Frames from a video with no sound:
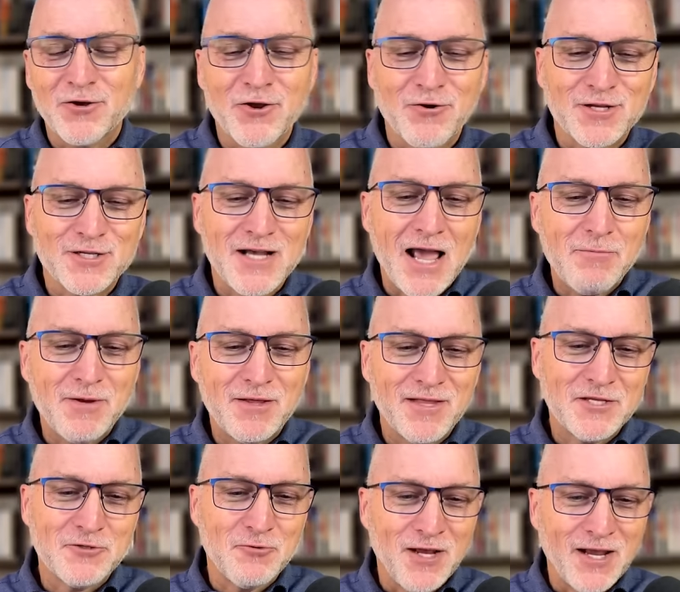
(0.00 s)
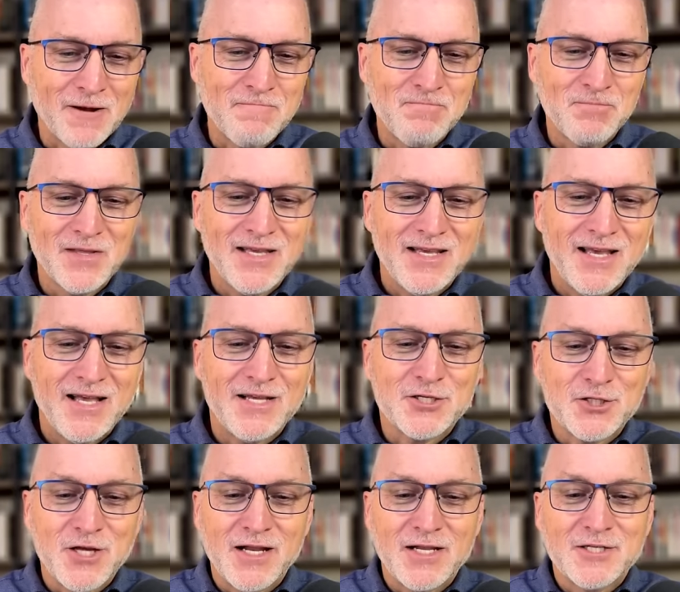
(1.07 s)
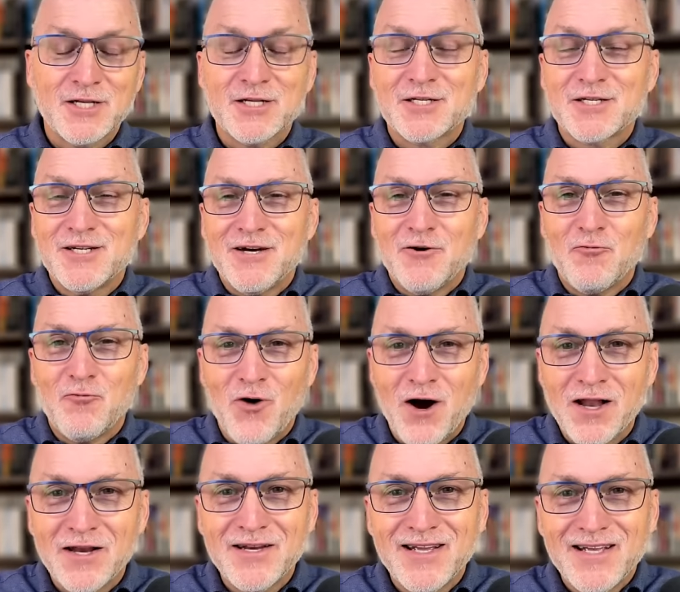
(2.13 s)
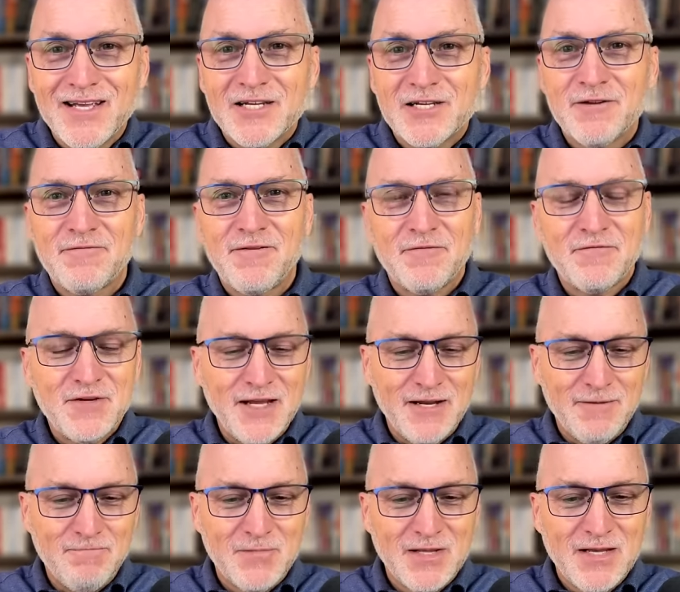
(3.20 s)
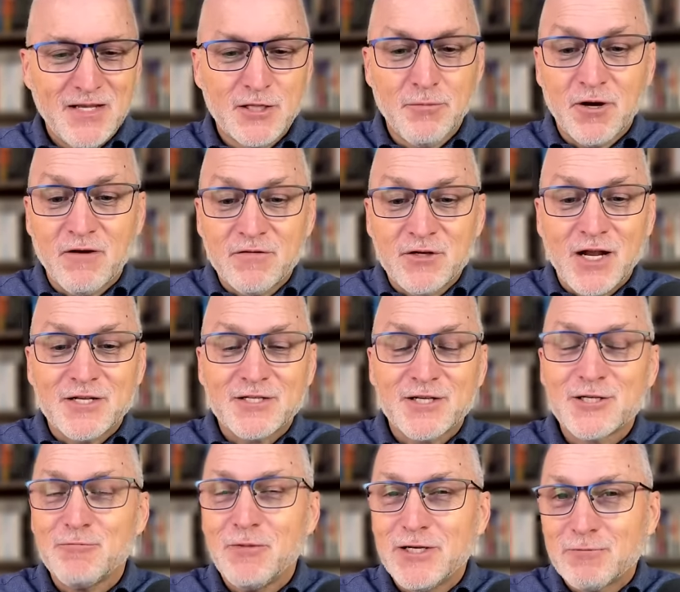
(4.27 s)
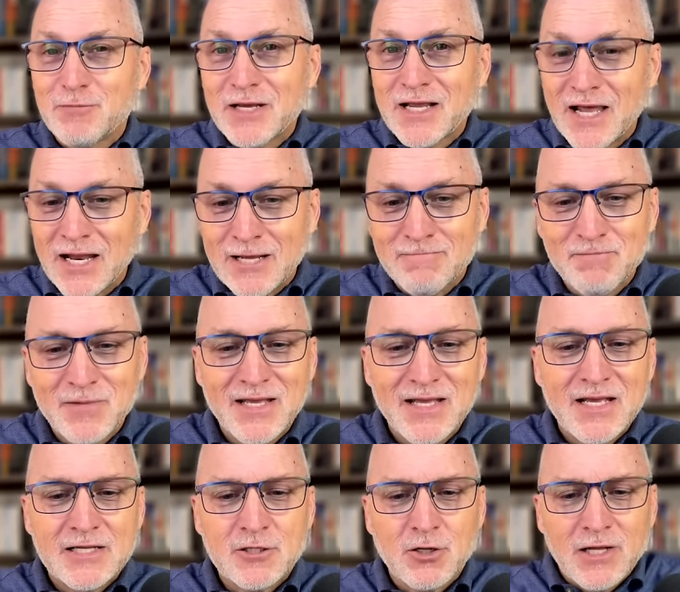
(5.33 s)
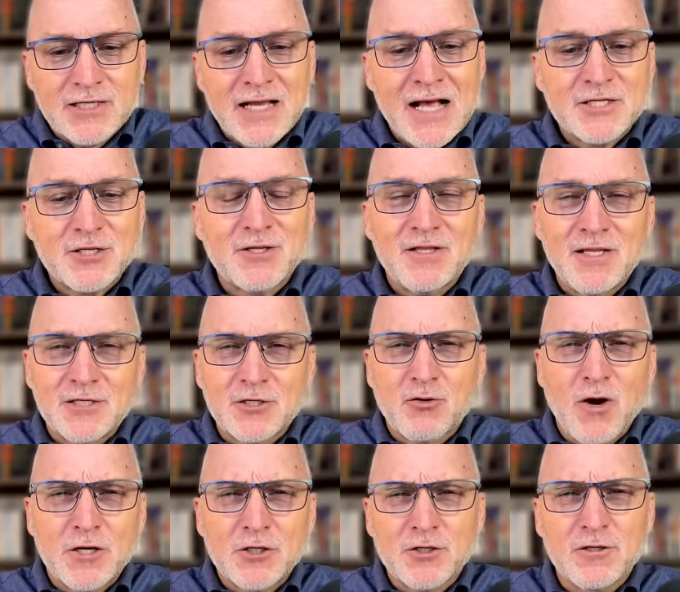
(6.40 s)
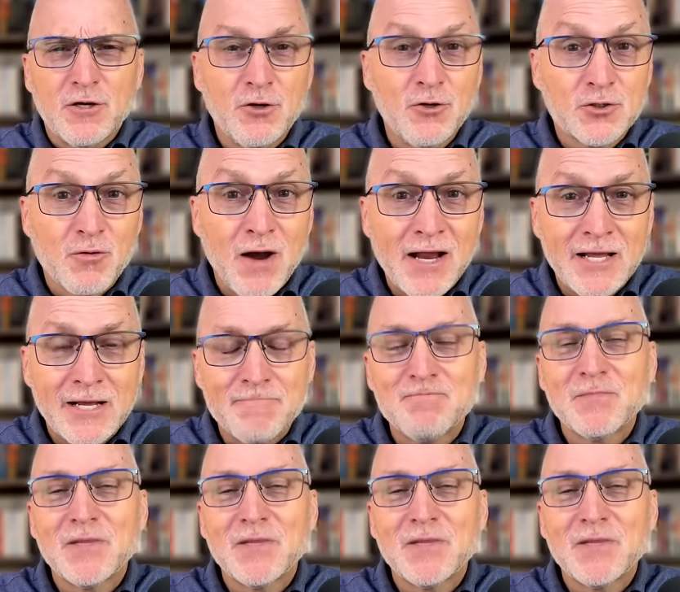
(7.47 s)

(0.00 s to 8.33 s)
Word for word: your assignment this week is Genesis 1 to 15. The book of Genesis means beginning. So let's ask this question: who's writing?